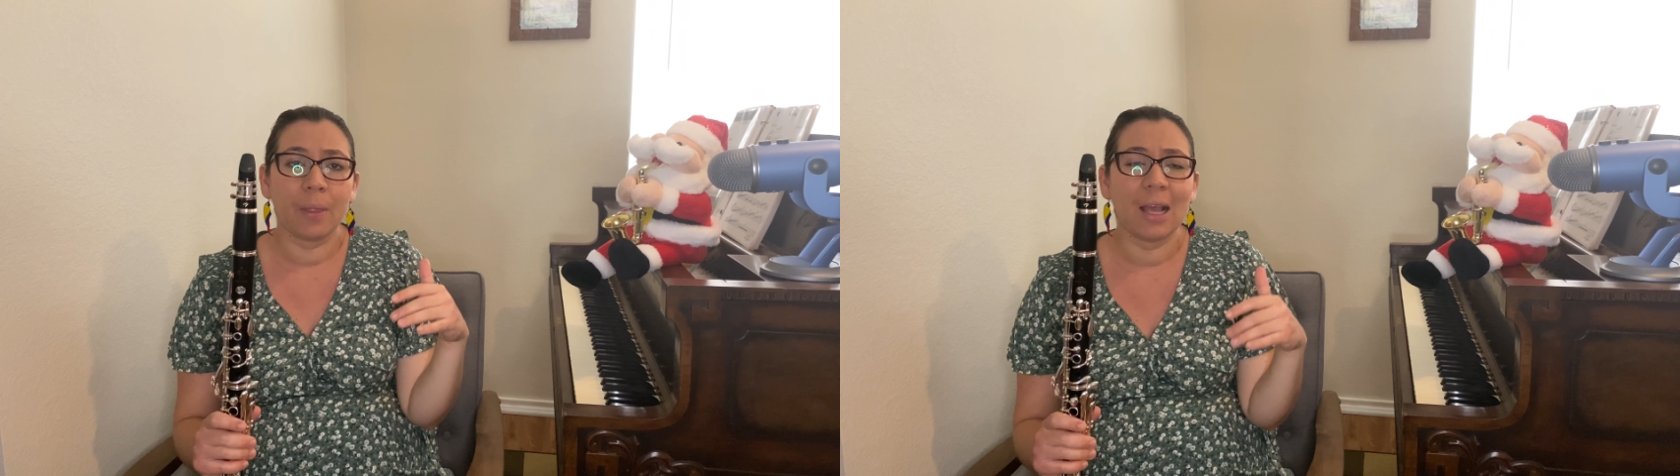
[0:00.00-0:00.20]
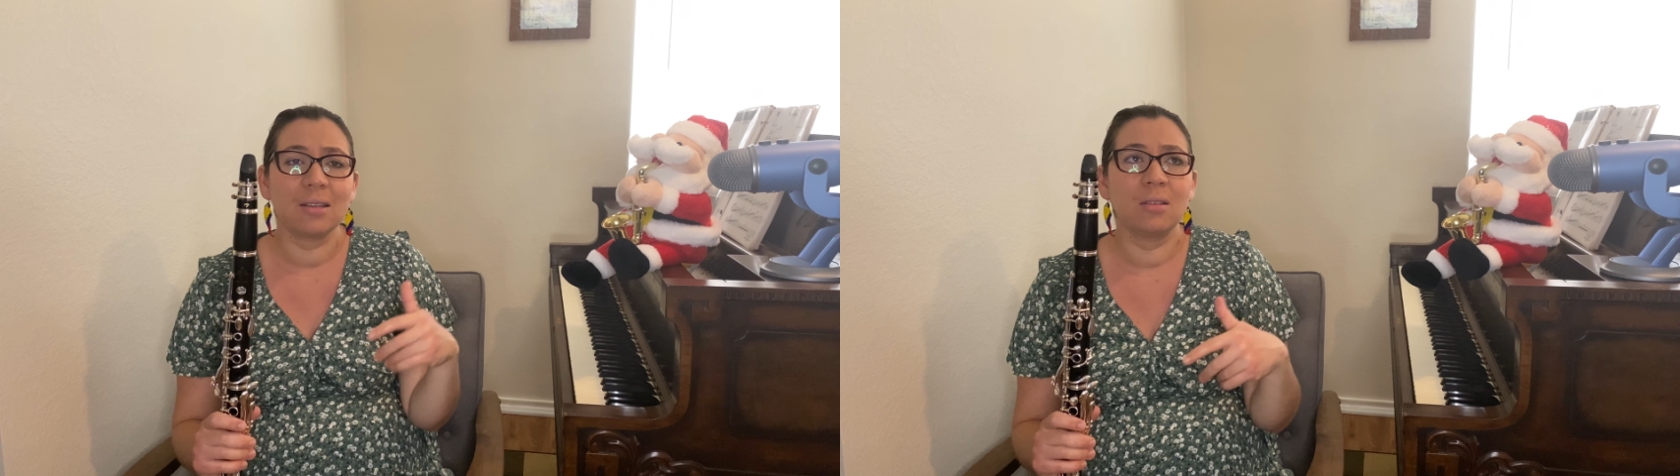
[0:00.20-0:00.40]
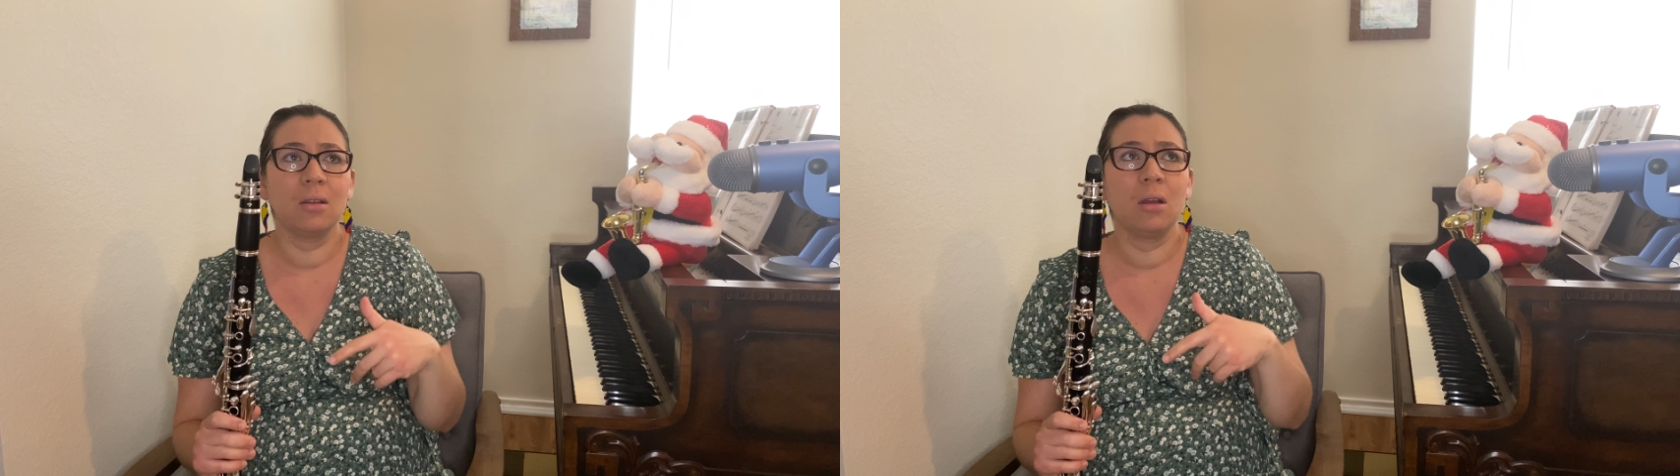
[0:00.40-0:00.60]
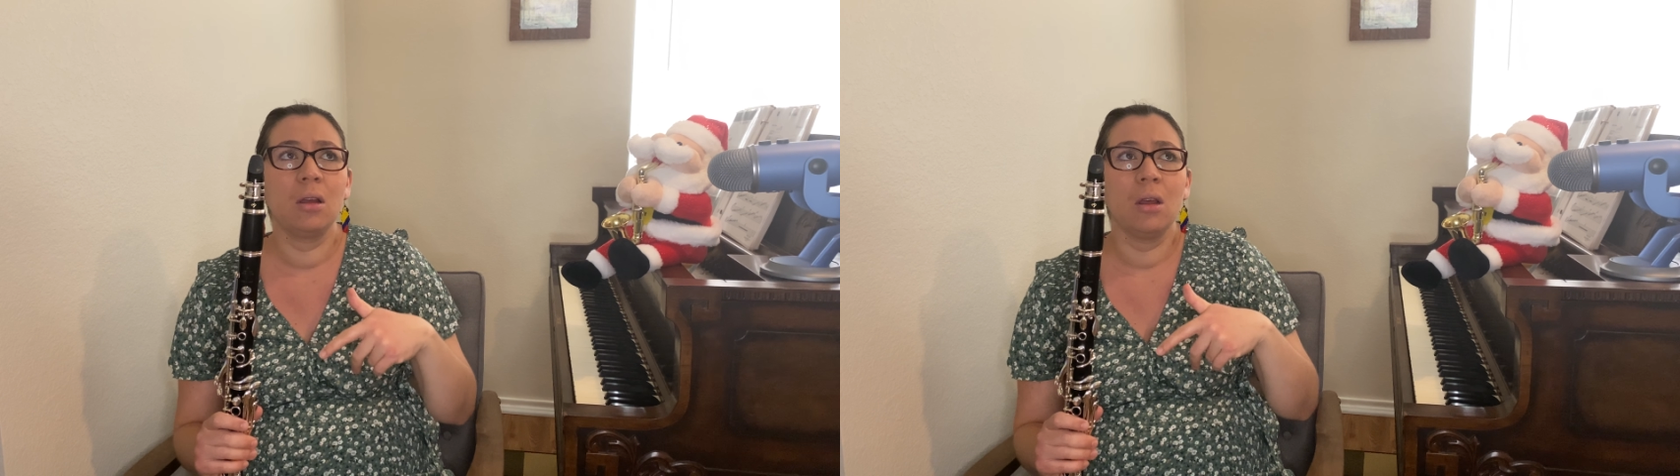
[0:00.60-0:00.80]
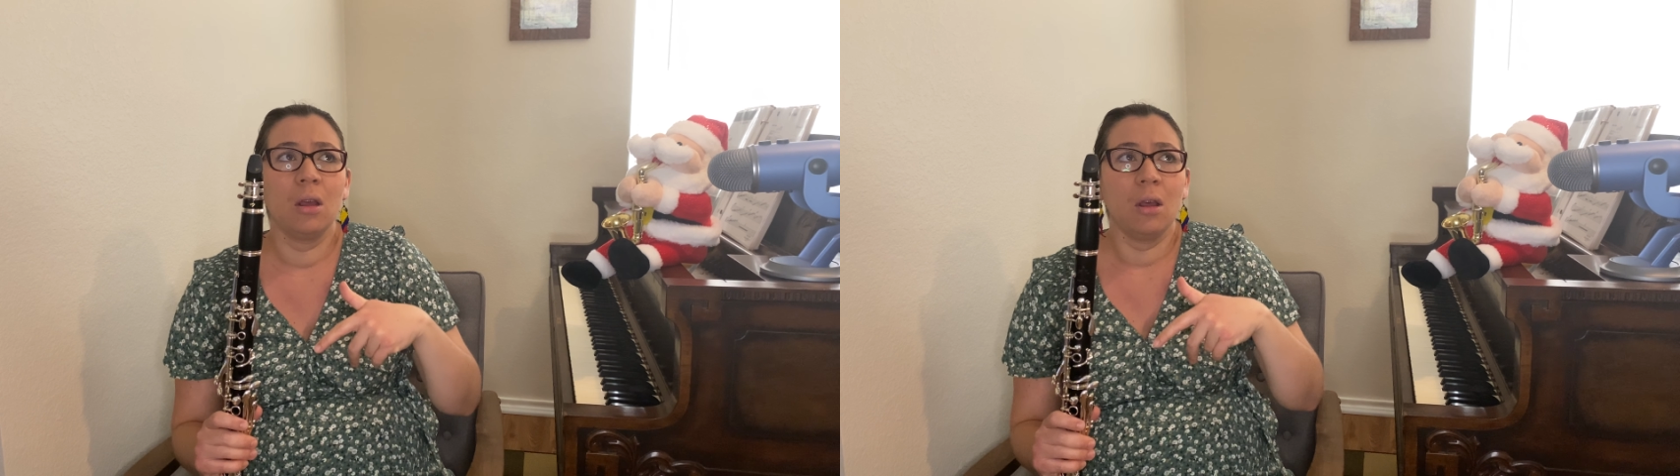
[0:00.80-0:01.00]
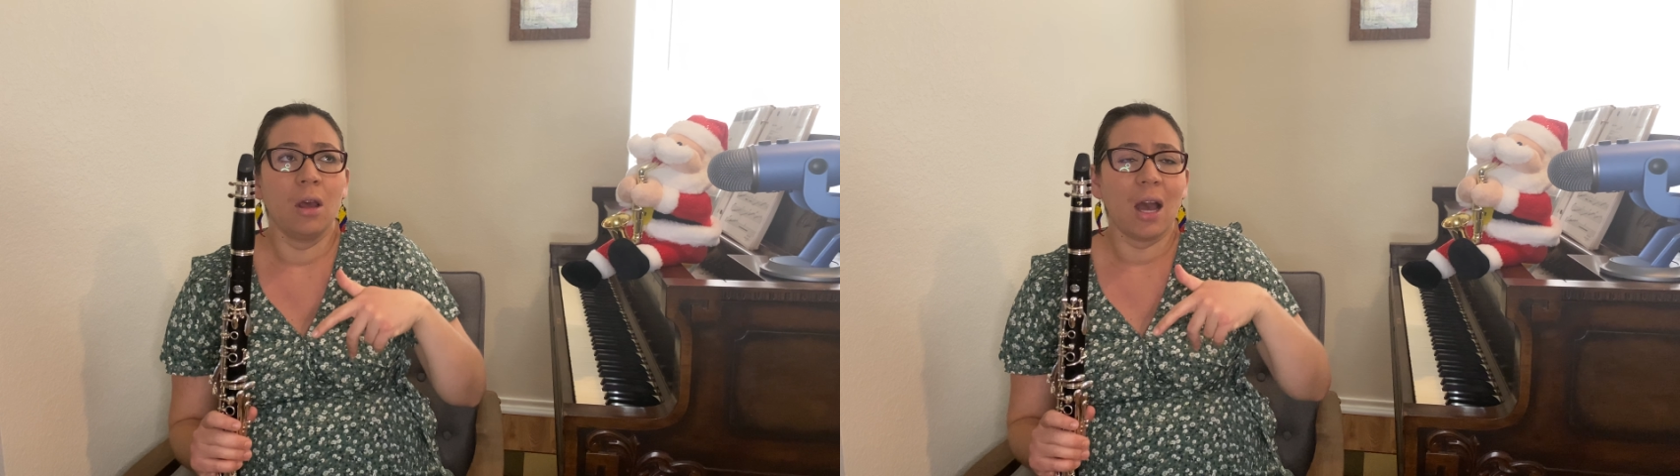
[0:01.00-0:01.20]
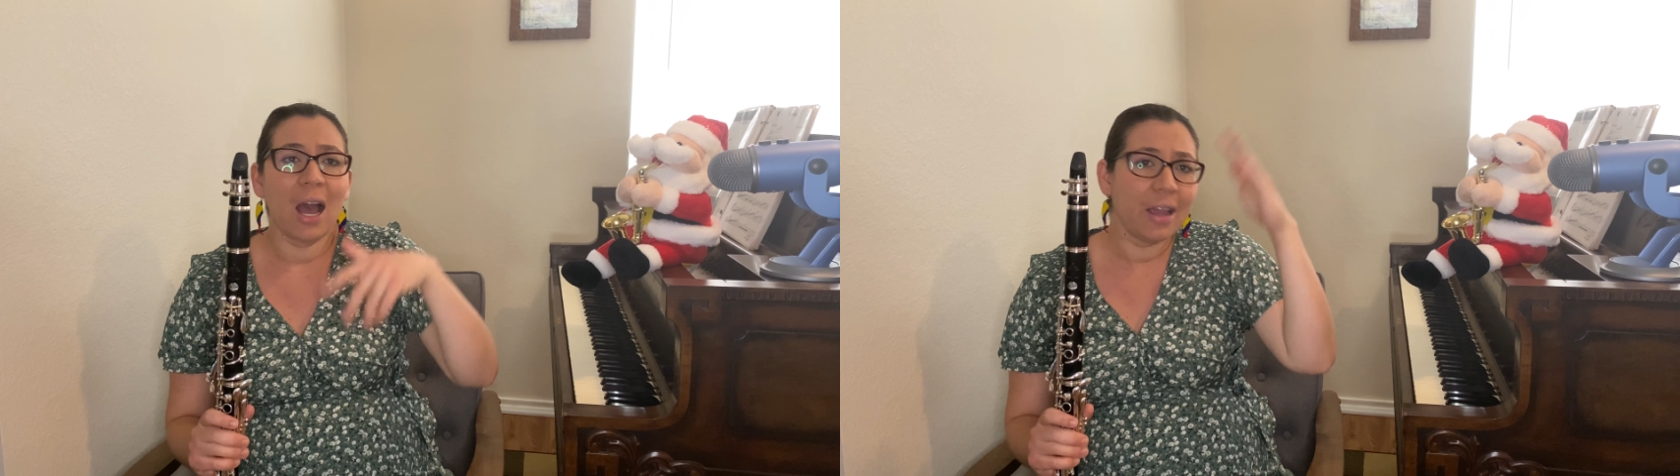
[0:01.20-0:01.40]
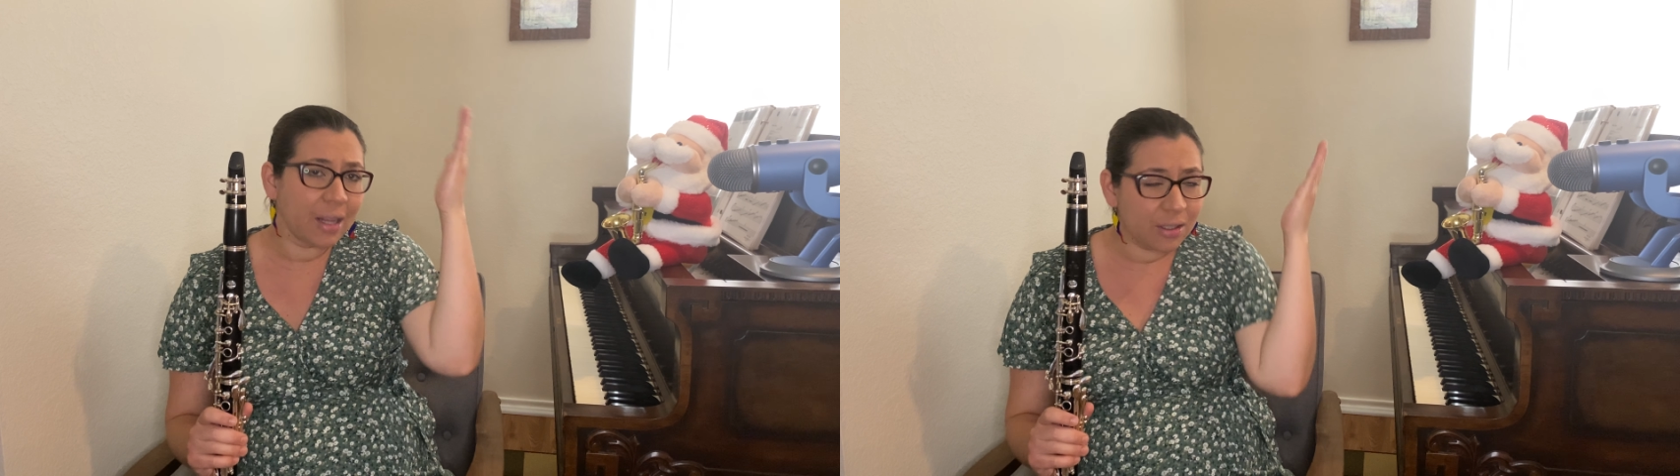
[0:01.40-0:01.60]
as
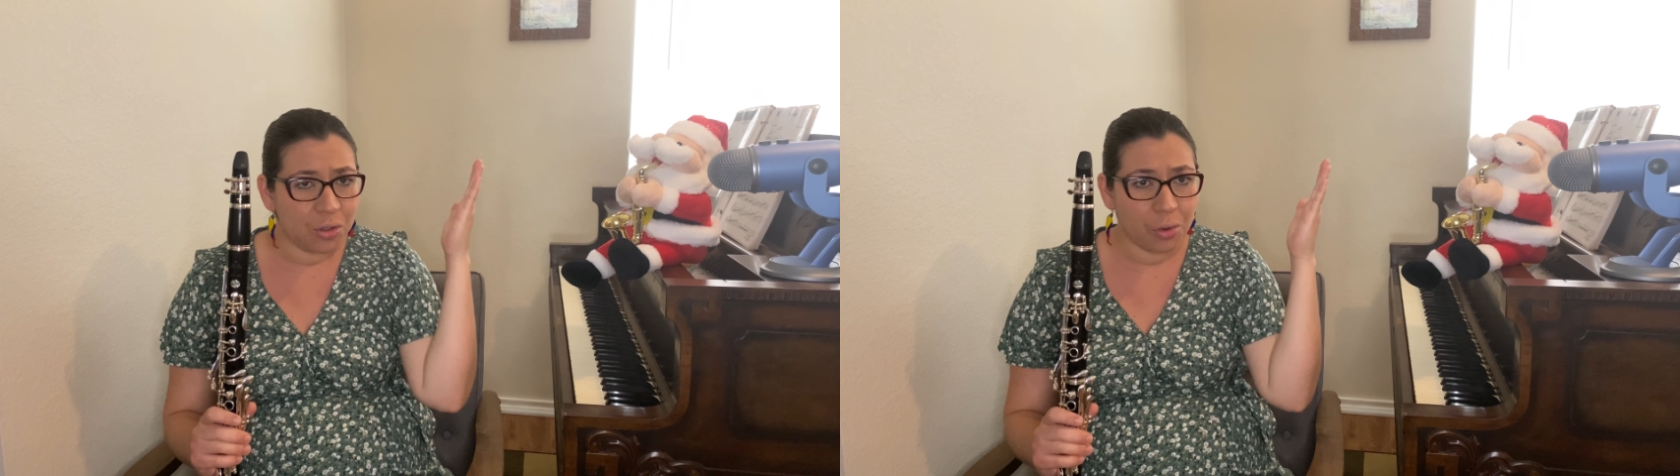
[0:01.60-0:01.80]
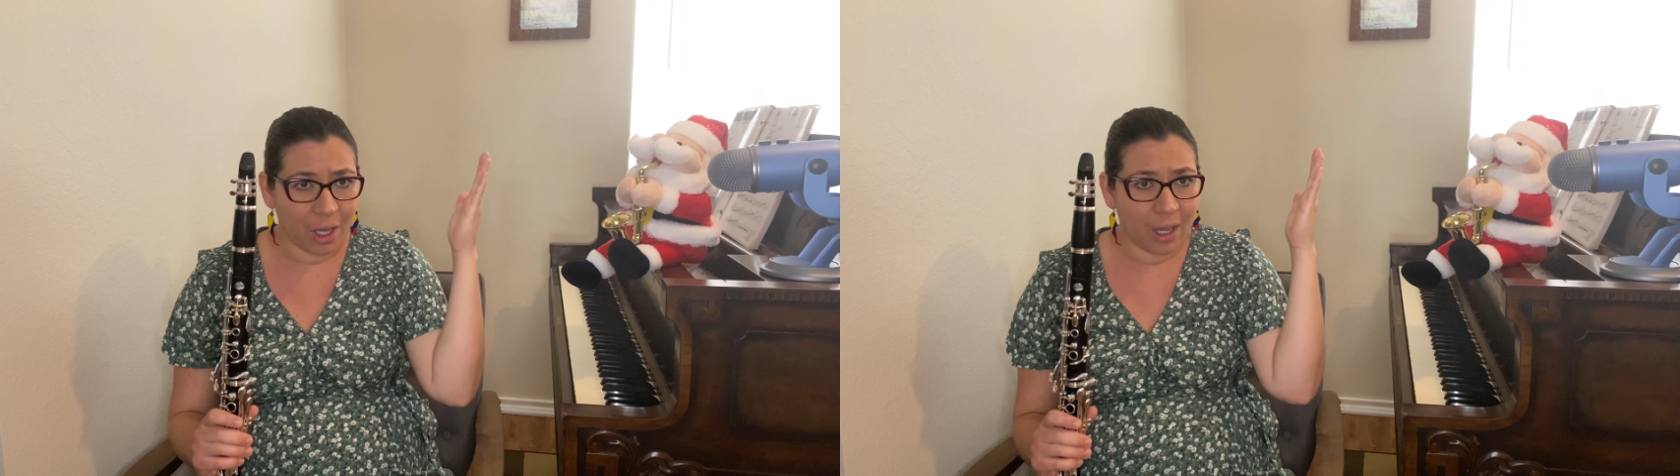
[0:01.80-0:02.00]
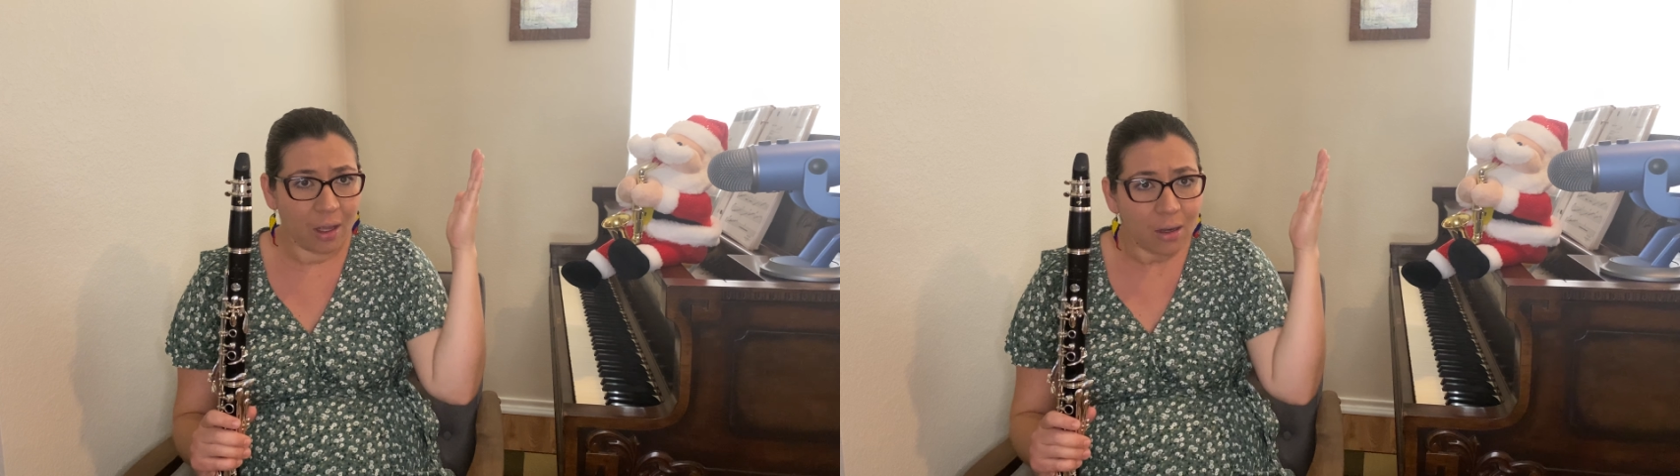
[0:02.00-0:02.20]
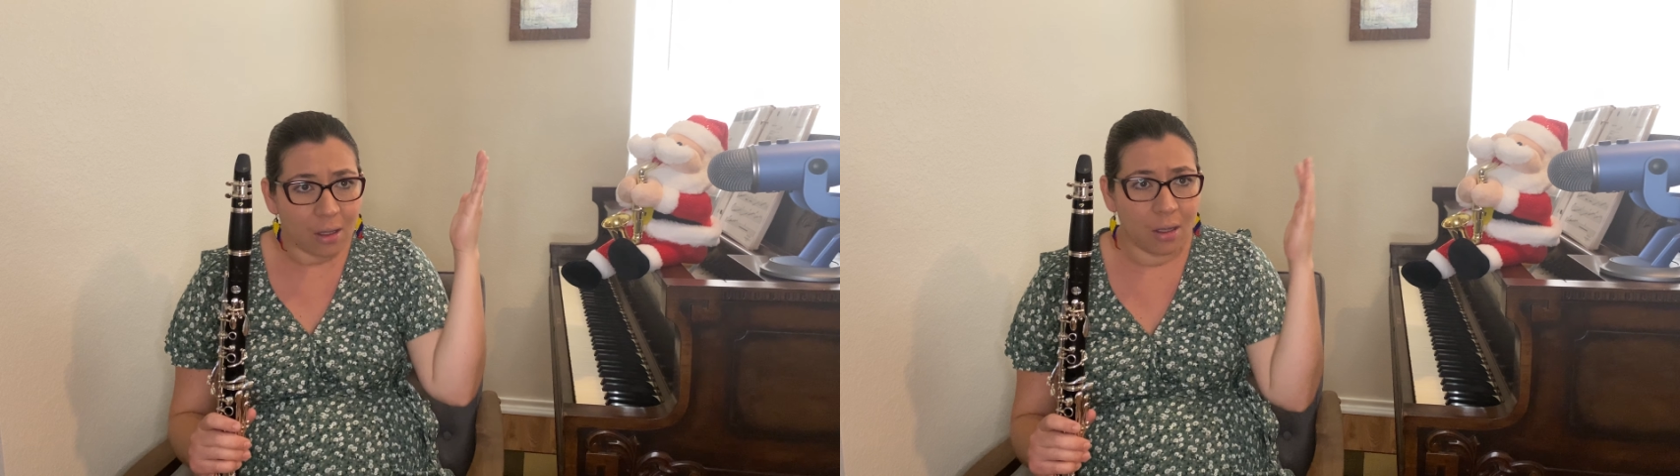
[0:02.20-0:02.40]
high as you can.